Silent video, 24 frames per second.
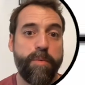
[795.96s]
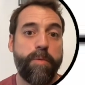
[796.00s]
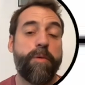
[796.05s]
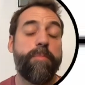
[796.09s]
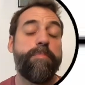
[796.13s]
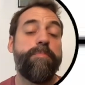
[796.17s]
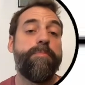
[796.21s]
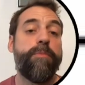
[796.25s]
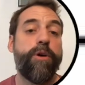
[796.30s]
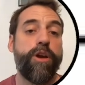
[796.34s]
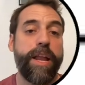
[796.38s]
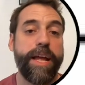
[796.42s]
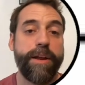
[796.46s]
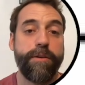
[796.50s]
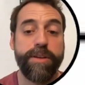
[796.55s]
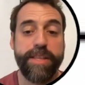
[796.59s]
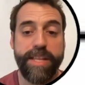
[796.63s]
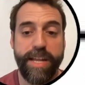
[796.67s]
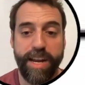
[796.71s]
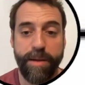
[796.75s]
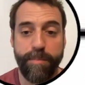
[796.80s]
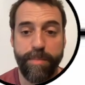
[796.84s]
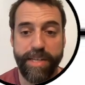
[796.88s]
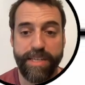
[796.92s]
a molecular
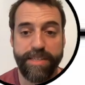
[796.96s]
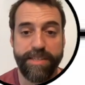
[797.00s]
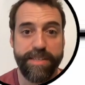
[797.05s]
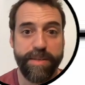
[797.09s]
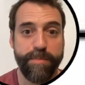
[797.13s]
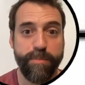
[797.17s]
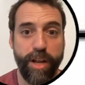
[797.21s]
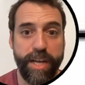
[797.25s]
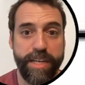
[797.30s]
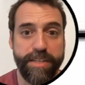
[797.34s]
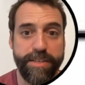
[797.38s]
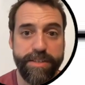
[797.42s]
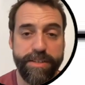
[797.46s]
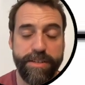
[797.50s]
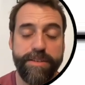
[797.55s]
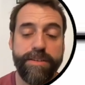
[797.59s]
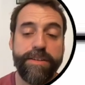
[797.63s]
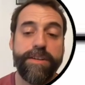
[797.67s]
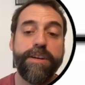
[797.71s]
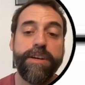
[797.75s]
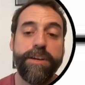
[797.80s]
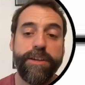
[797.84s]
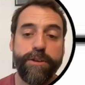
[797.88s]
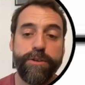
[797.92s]
dynamics
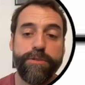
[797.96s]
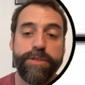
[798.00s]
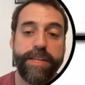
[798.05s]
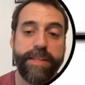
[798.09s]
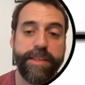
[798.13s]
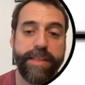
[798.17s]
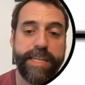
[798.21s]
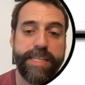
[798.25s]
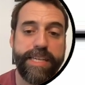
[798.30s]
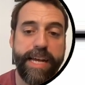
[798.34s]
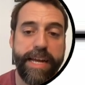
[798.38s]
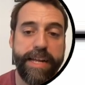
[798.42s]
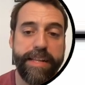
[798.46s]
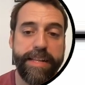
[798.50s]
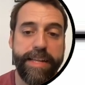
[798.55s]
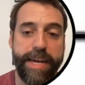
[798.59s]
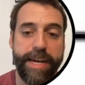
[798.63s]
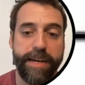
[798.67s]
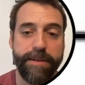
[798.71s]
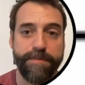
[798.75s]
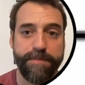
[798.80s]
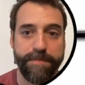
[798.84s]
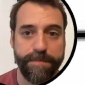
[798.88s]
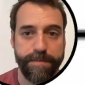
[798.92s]
simulation using this
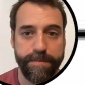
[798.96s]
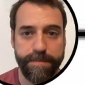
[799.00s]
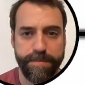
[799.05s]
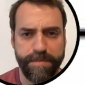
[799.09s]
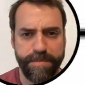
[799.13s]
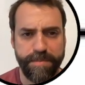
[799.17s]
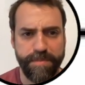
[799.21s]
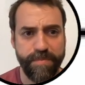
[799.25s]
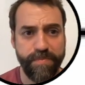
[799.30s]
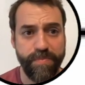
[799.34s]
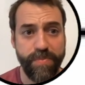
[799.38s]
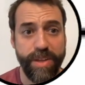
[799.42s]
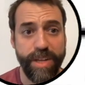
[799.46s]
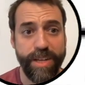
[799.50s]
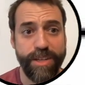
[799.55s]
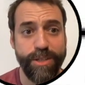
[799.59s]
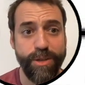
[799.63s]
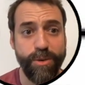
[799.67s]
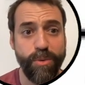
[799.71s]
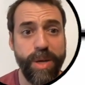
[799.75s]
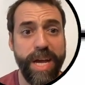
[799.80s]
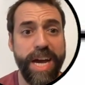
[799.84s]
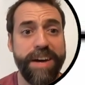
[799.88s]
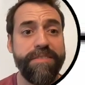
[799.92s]
idea.
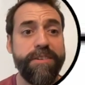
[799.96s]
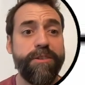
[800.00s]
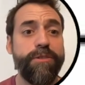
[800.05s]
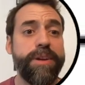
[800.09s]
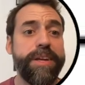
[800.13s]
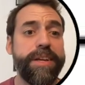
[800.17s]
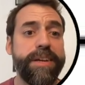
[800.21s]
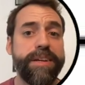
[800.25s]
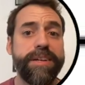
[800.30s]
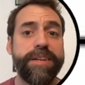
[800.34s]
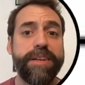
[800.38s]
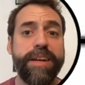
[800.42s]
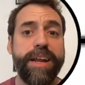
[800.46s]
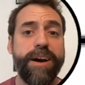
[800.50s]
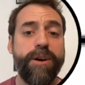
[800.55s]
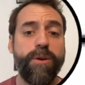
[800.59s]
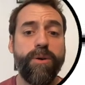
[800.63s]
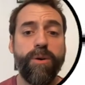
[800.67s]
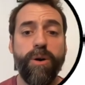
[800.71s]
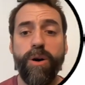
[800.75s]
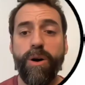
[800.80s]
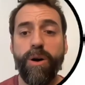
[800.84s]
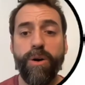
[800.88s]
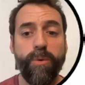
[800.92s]
So we have only
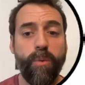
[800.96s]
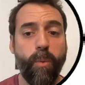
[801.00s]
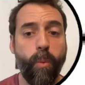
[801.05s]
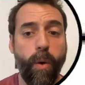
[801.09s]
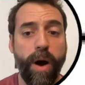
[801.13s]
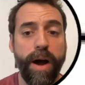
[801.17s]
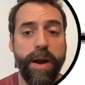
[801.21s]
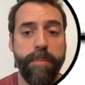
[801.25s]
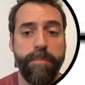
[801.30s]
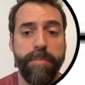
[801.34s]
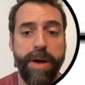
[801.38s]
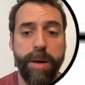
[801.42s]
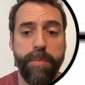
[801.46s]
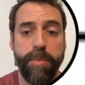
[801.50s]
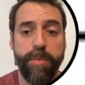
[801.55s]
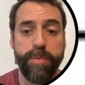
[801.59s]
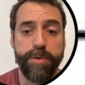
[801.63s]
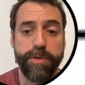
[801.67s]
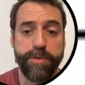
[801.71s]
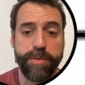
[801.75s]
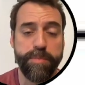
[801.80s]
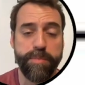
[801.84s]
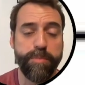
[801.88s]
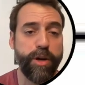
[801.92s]
now one bubble
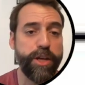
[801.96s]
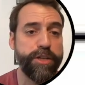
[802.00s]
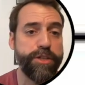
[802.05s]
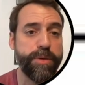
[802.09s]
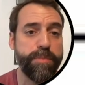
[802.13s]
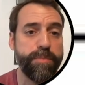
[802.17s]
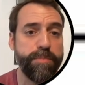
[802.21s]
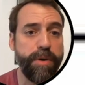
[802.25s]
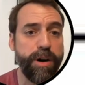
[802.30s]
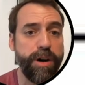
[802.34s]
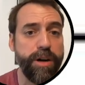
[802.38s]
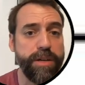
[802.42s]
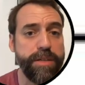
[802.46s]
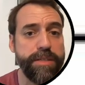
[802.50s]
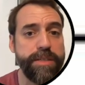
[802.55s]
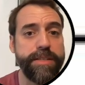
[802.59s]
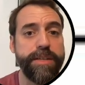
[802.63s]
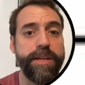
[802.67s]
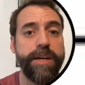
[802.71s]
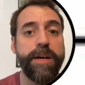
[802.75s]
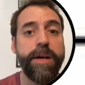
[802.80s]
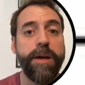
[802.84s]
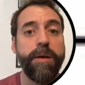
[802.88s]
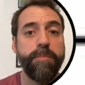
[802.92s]
per simulation box,
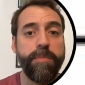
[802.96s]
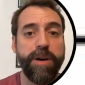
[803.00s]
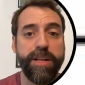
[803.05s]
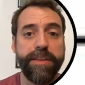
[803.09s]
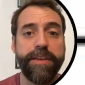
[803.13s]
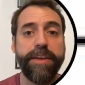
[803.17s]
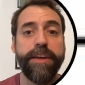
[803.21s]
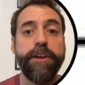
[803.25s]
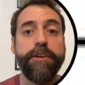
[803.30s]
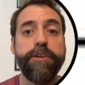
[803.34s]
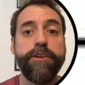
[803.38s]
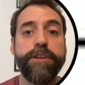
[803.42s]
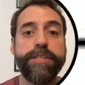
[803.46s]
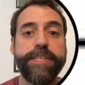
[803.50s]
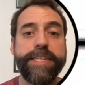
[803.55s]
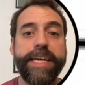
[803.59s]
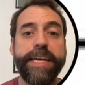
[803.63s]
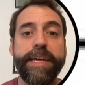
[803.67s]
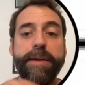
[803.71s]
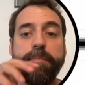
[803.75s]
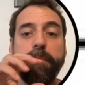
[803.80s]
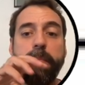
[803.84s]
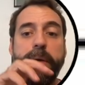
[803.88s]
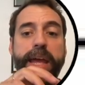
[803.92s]
but here you are
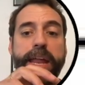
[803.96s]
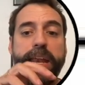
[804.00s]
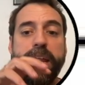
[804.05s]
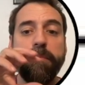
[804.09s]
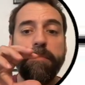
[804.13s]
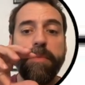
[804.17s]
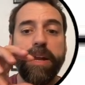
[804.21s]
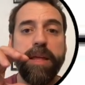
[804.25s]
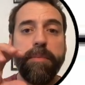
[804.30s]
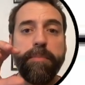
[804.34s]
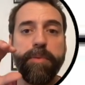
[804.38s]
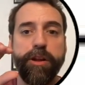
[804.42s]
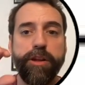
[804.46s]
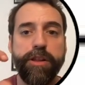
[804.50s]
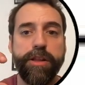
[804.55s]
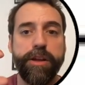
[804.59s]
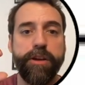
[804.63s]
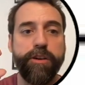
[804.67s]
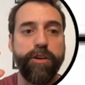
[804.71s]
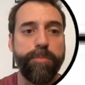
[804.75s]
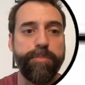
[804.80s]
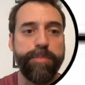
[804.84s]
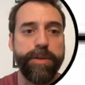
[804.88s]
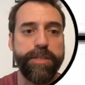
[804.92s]
seeing many
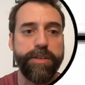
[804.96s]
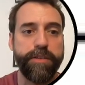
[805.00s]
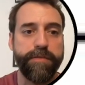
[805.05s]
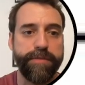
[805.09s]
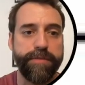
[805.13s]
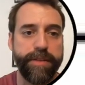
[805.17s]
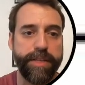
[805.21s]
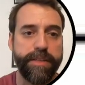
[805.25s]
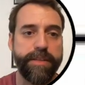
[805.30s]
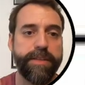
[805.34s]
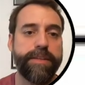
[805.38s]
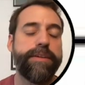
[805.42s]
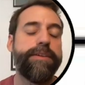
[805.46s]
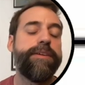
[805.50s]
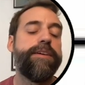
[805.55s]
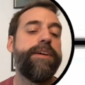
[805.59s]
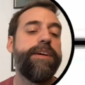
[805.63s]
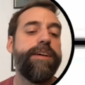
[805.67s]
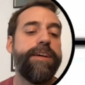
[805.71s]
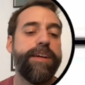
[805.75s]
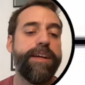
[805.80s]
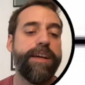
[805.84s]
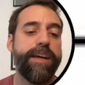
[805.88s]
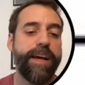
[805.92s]
periodic copies of it.
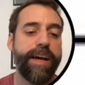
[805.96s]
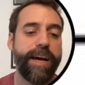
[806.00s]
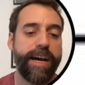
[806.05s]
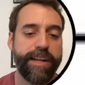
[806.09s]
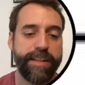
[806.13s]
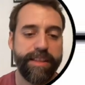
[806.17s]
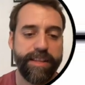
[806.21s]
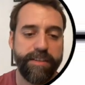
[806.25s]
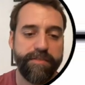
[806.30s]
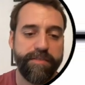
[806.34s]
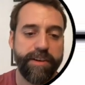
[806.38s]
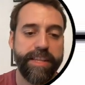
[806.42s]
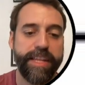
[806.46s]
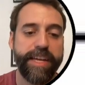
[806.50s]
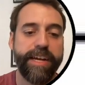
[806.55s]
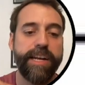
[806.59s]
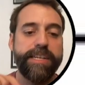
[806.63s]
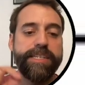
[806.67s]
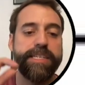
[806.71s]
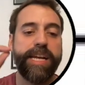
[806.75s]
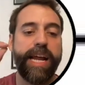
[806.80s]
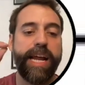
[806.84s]
And the vertical